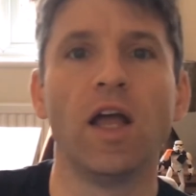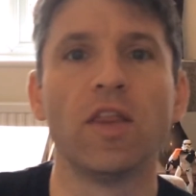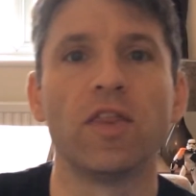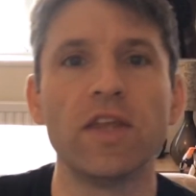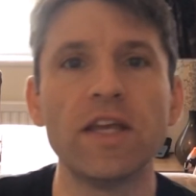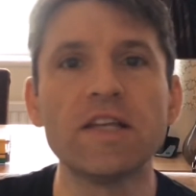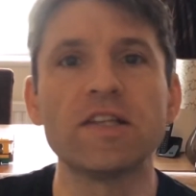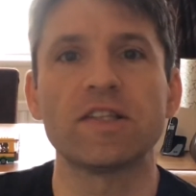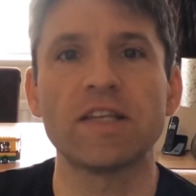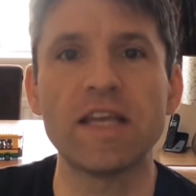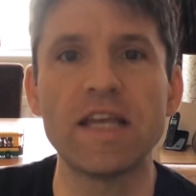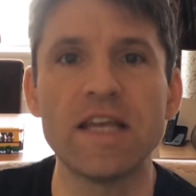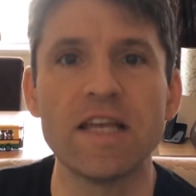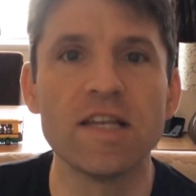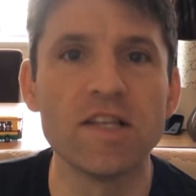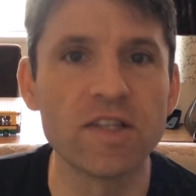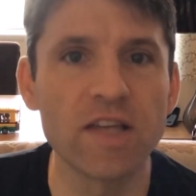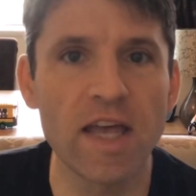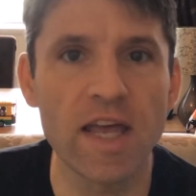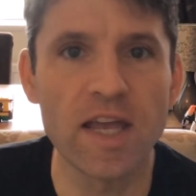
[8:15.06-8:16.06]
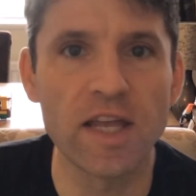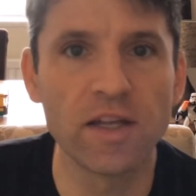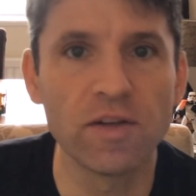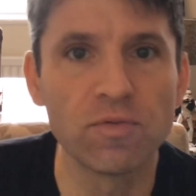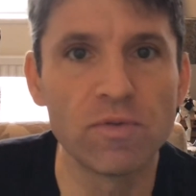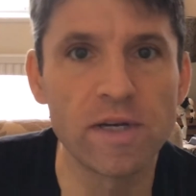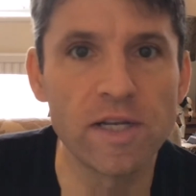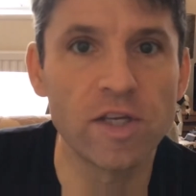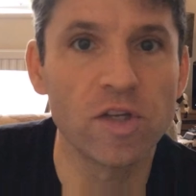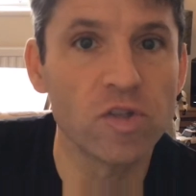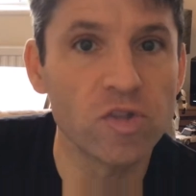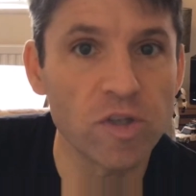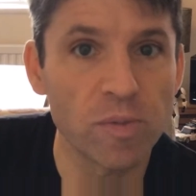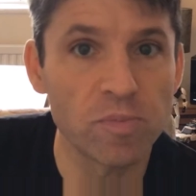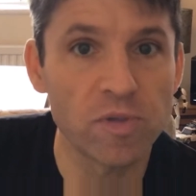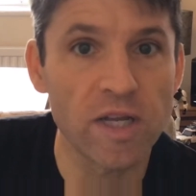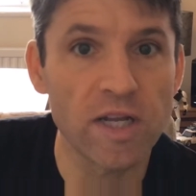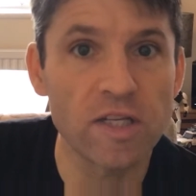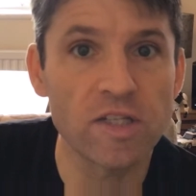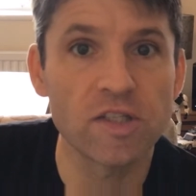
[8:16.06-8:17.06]
This is a really good
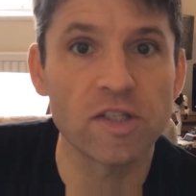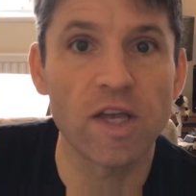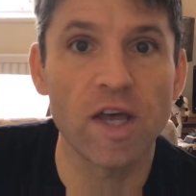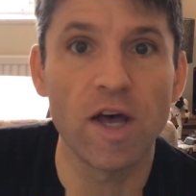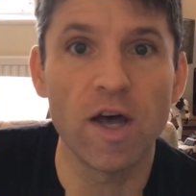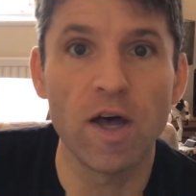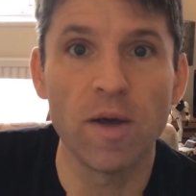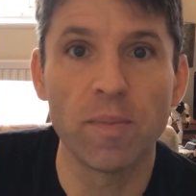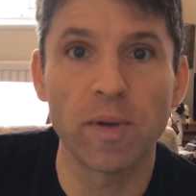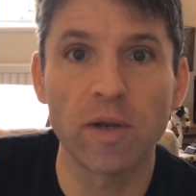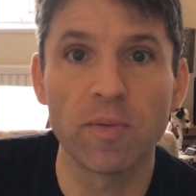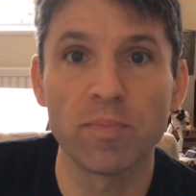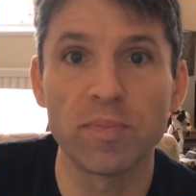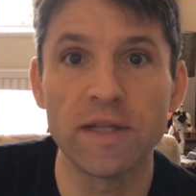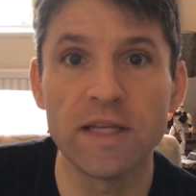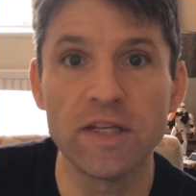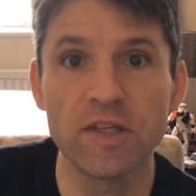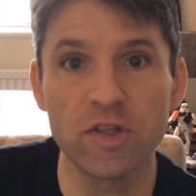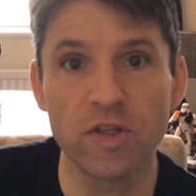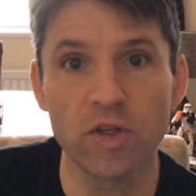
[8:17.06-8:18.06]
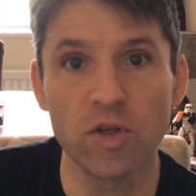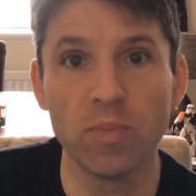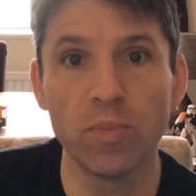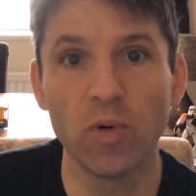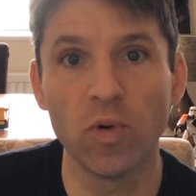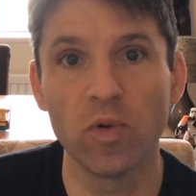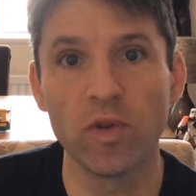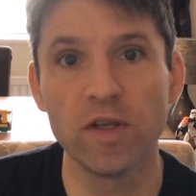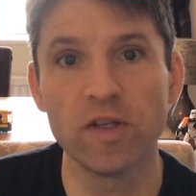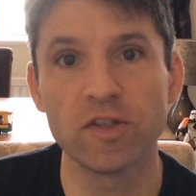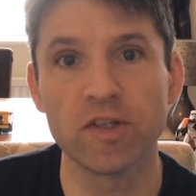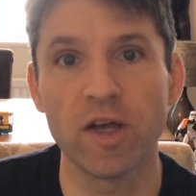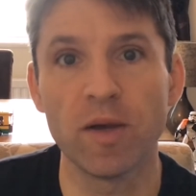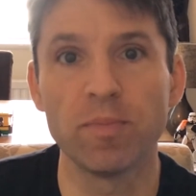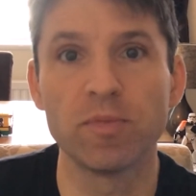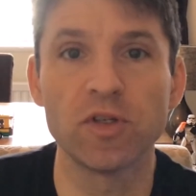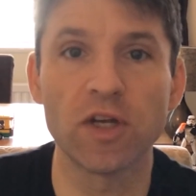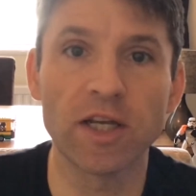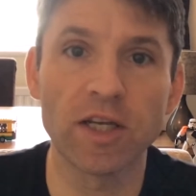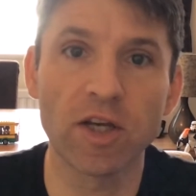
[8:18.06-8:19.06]
subject, and I'm pleased that you brought this
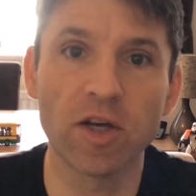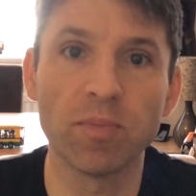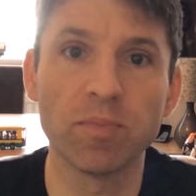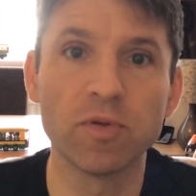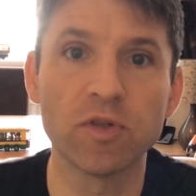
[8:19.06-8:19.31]
up, Jacob.